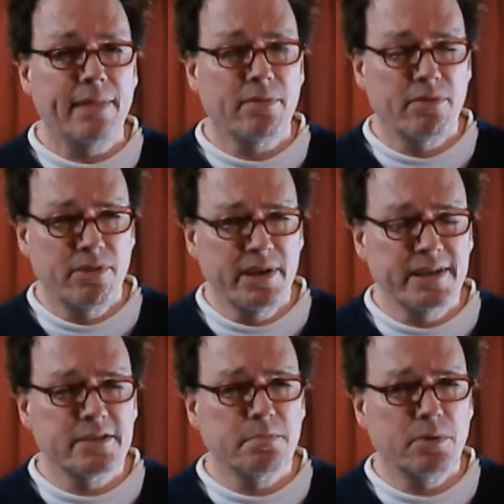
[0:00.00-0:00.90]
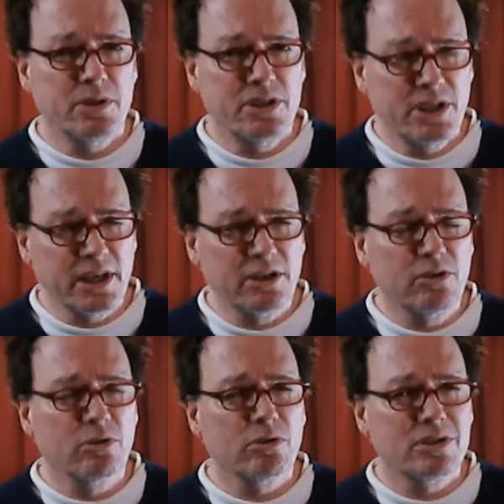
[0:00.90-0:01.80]
this
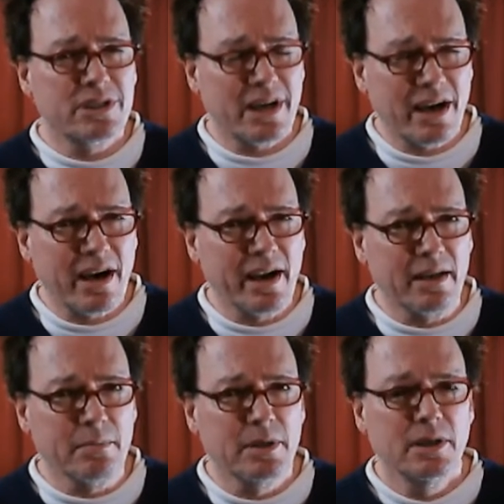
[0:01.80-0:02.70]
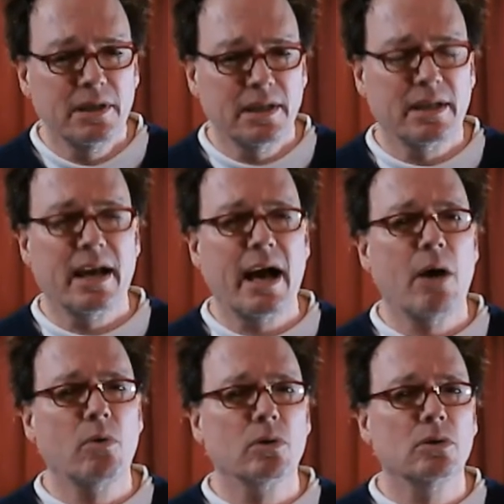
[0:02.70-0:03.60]
particular time in
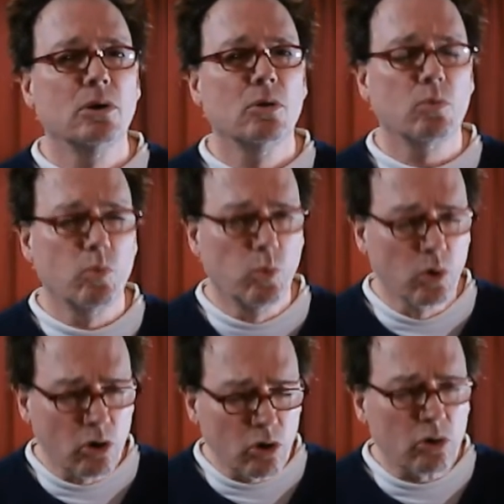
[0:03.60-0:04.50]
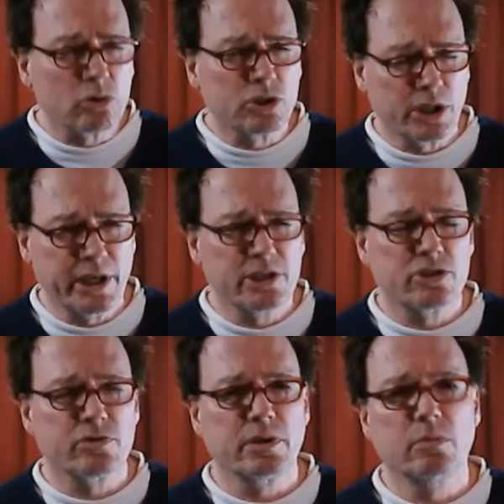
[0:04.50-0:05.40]
our world's
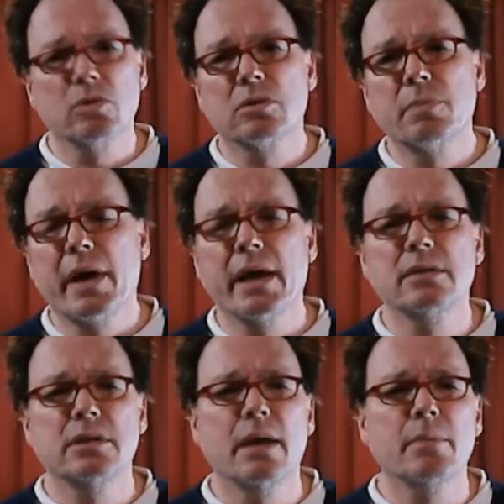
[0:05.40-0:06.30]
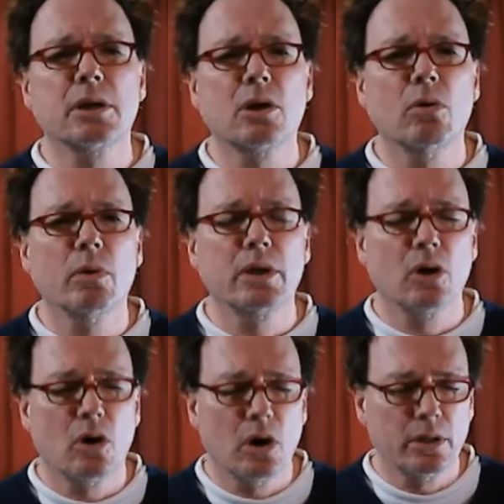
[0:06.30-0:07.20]
history, with the pandemic going
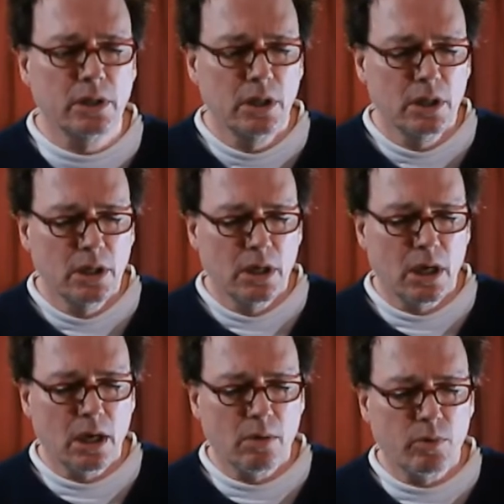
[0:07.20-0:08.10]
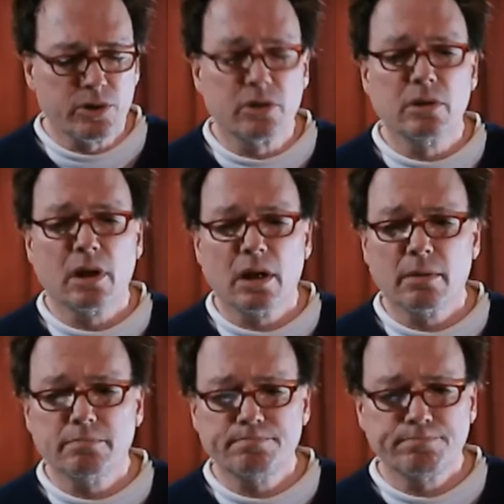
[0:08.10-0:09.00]
on.
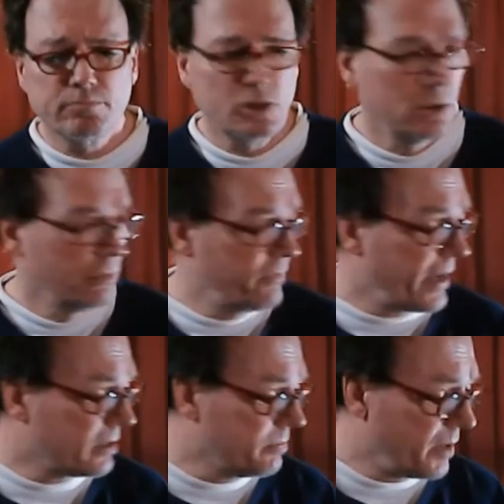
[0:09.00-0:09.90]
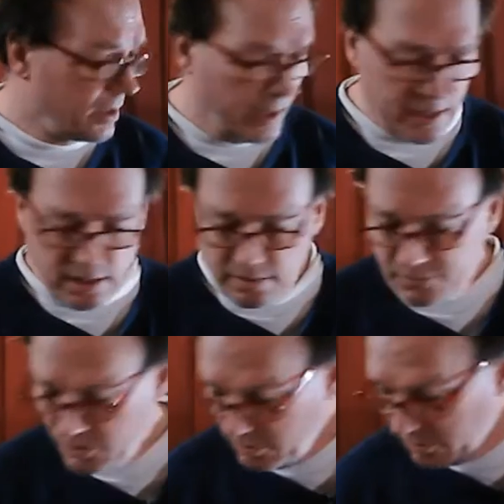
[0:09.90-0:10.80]
In fact, my lady, if
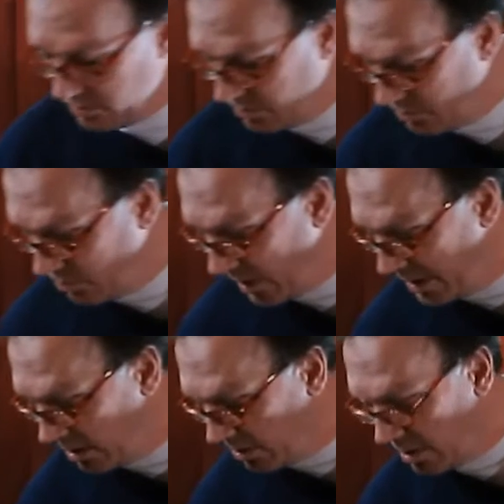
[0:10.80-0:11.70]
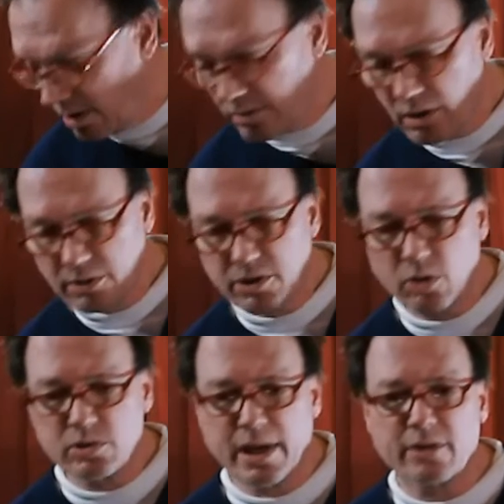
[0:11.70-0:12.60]
she'll write a
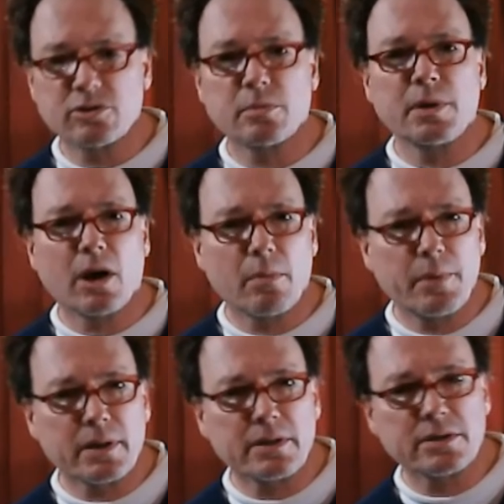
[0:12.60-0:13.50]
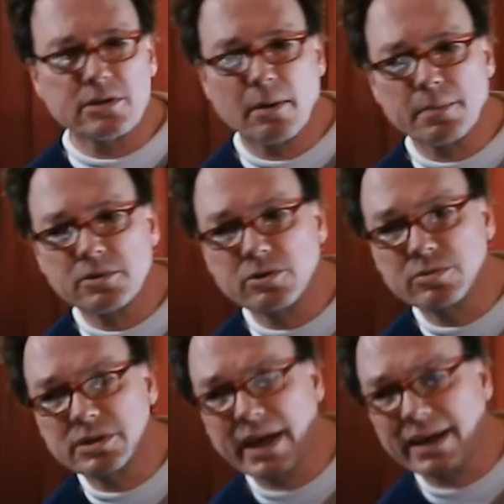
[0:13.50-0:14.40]
note down to me, I'll pick this up in 2
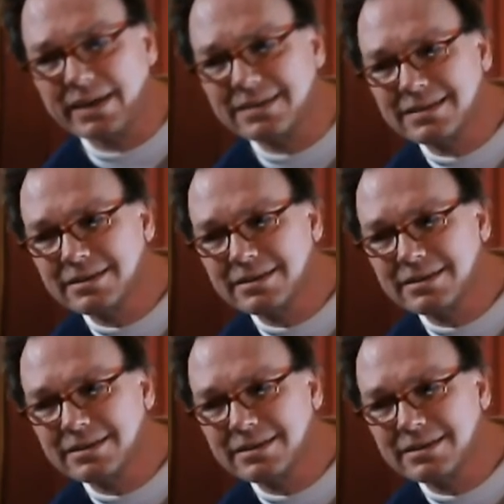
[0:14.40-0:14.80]
seconds.